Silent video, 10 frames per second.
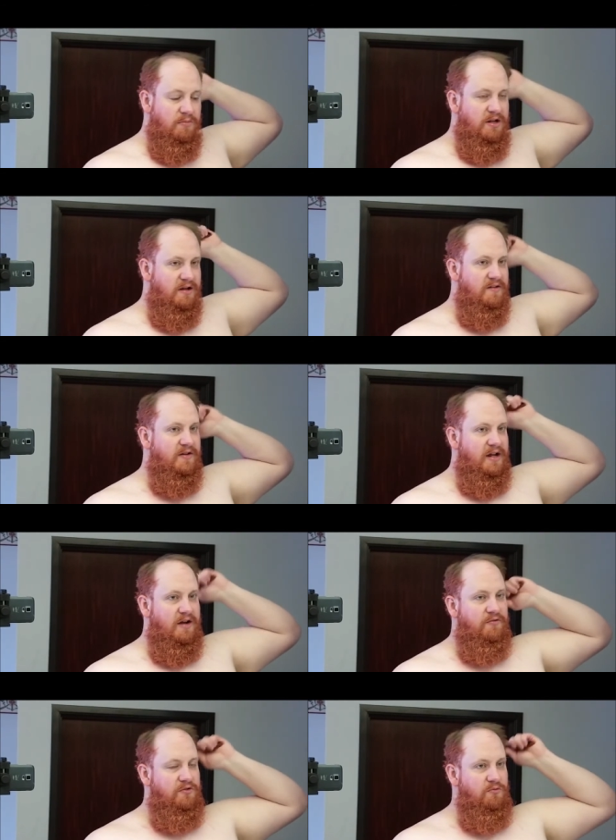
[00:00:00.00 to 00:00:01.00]
Because I
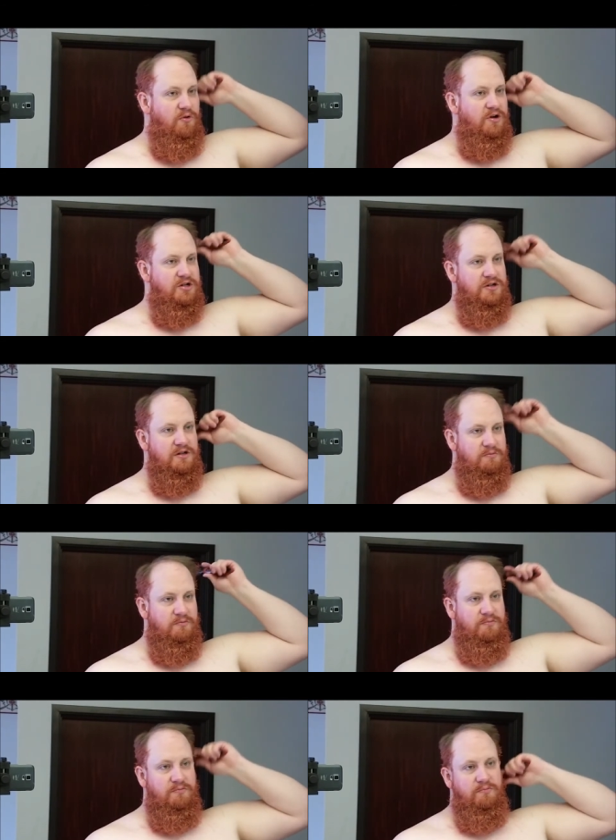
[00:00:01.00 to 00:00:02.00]
have to wash the
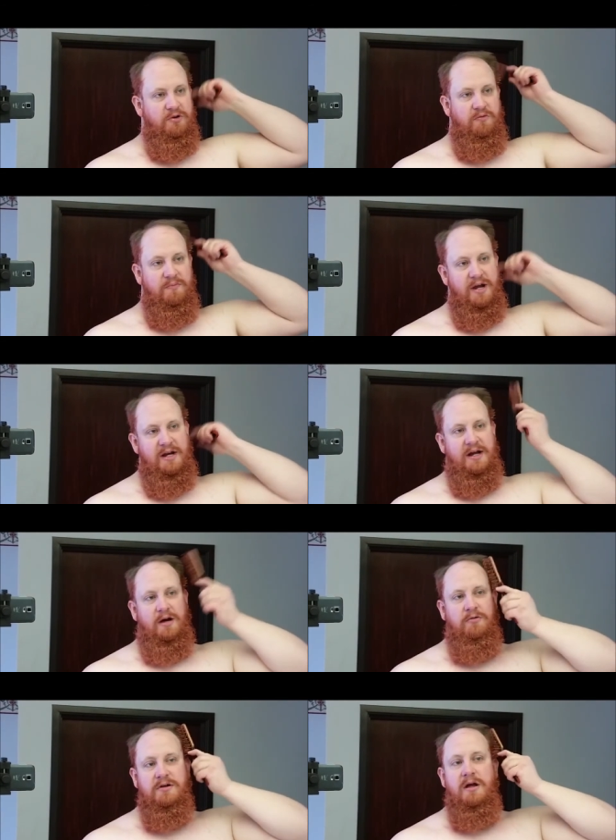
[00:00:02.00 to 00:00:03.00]
pomade
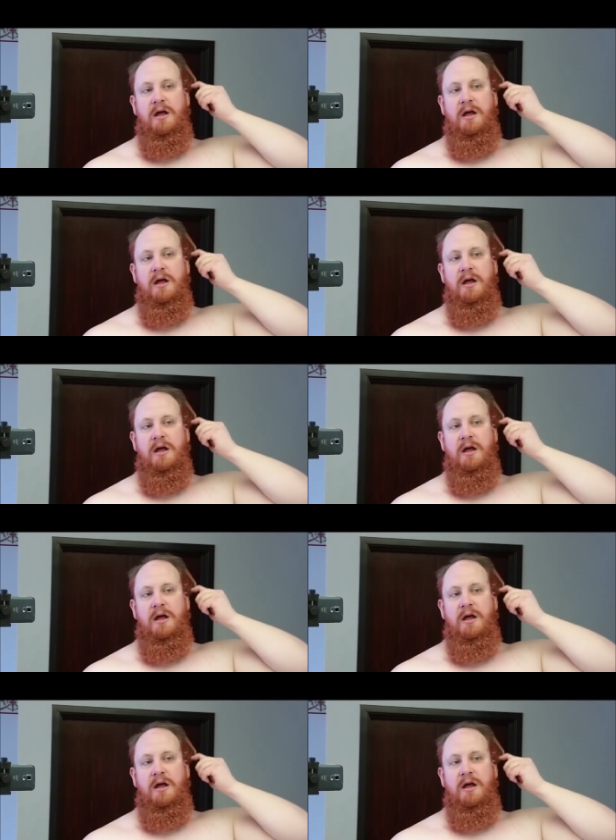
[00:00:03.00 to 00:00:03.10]
out.